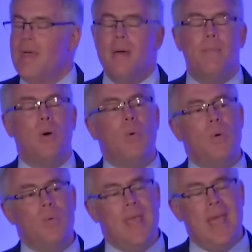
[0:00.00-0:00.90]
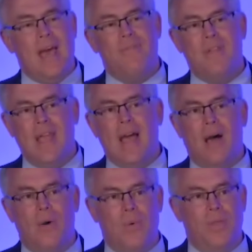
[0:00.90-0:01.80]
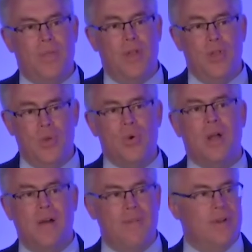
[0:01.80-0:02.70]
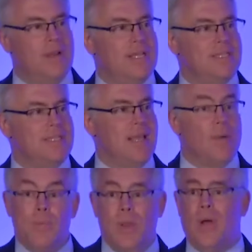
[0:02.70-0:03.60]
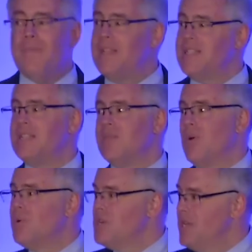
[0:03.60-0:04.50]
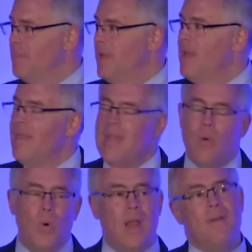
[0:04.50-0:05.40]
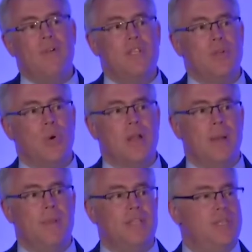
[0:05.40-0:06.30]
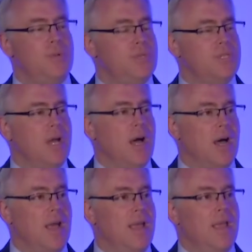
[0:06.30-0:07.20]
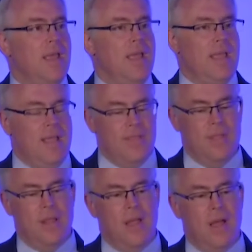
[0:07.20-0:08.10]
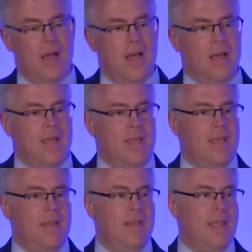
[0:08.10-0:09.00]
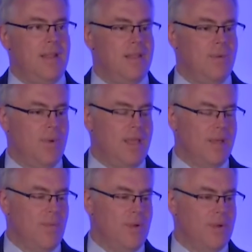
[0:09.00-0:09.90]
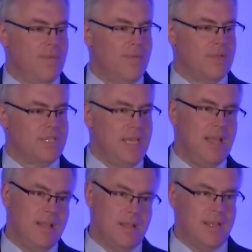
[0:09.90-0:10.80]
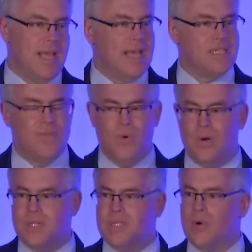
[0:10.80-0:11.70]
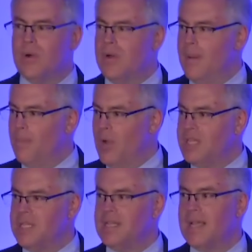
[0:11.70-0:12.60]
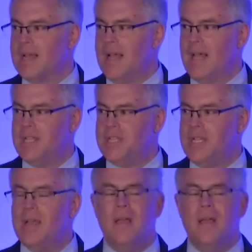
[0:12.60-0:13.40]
But what we have now with a new governor is that we don't have that sense of ownership, that whatever shortcomings you saw in the law, in the way that we were seating the task force or embracing technology,